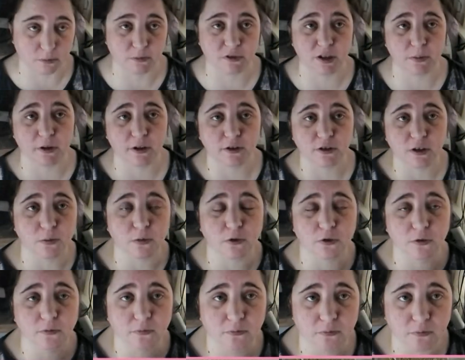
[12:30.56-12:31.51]
I'm supposed to
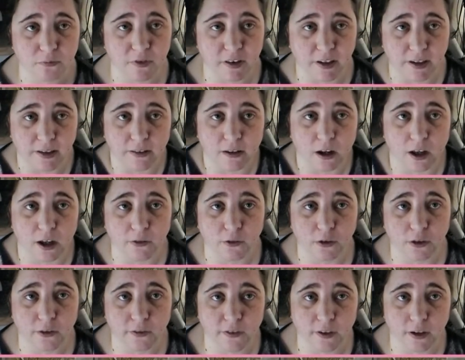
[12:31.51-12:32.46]
put things live
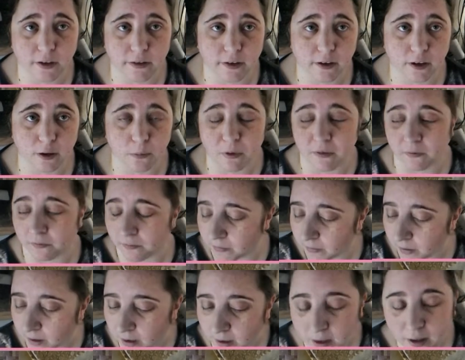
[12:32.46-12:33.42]
on the 1st of the month.
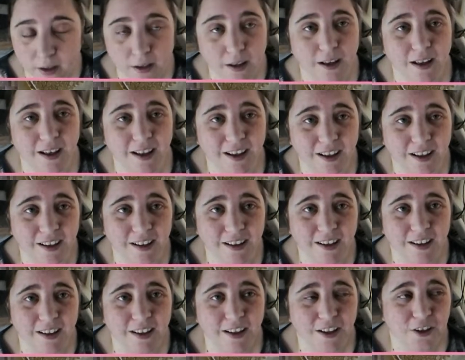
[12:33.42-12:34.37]

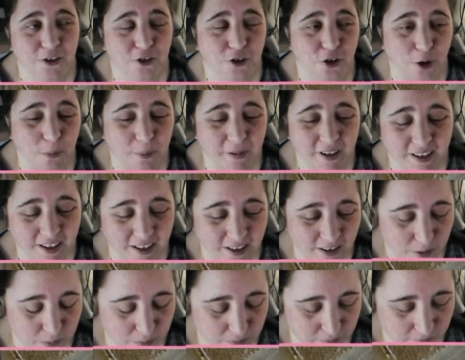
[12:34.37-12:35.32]
So I better get
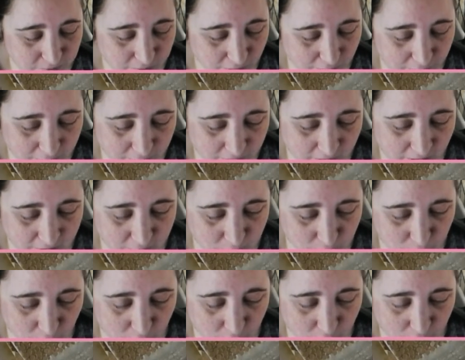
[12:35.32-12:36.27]
them photographed
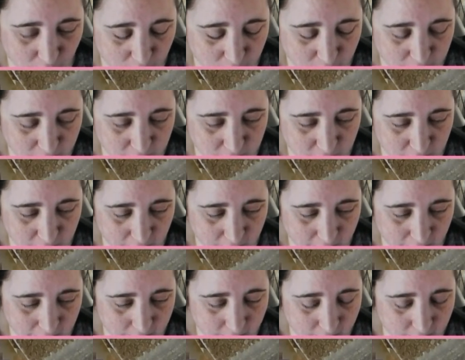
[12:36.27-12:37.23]
and put up
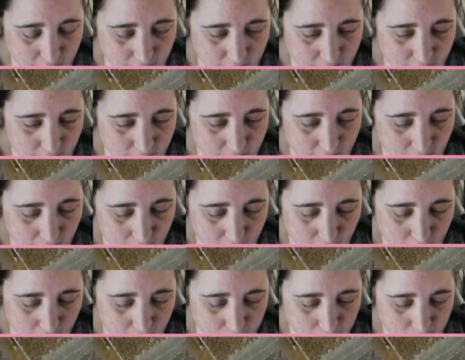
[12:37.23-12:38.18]
tonight,
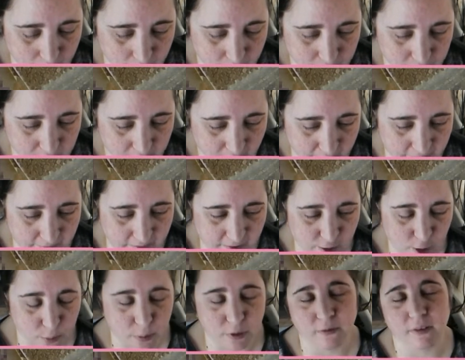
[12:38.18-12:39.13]
and then
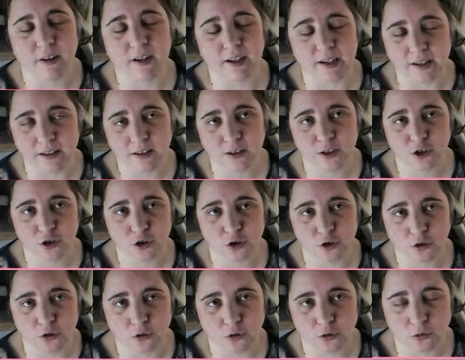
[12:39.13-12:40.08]
they'll be ready
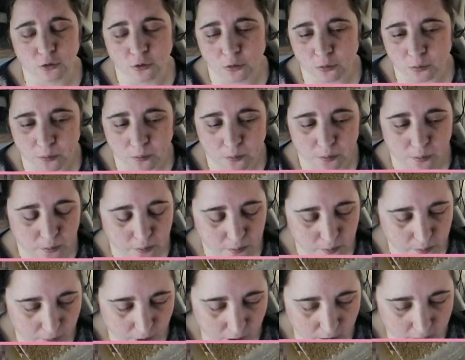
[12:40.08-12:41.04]
to
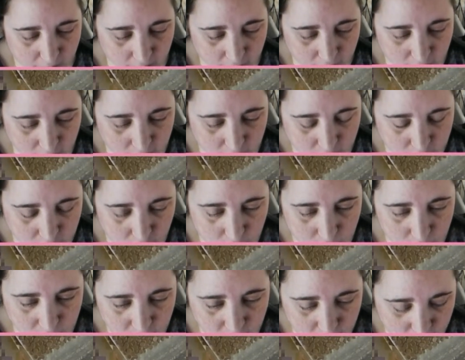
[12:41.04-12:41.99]
buy on the shop